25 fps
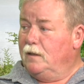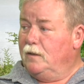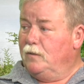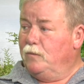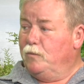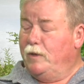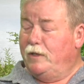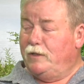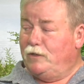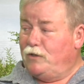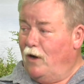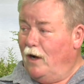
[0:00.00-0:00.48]

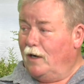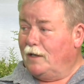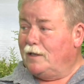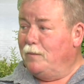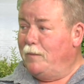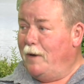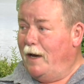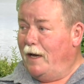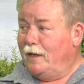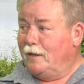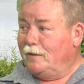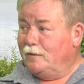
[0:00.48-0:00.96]
we've talked
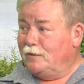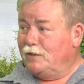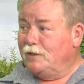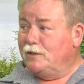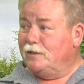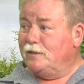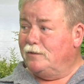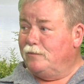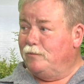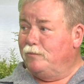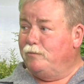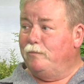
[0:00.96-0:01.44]
about it
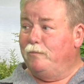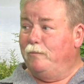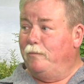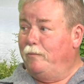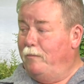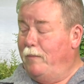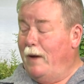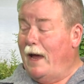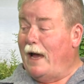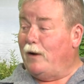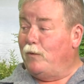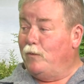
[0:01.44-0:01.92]
since
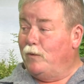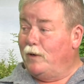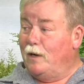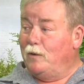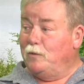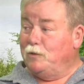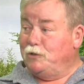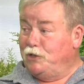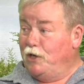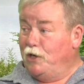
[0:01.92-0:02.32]
back when I was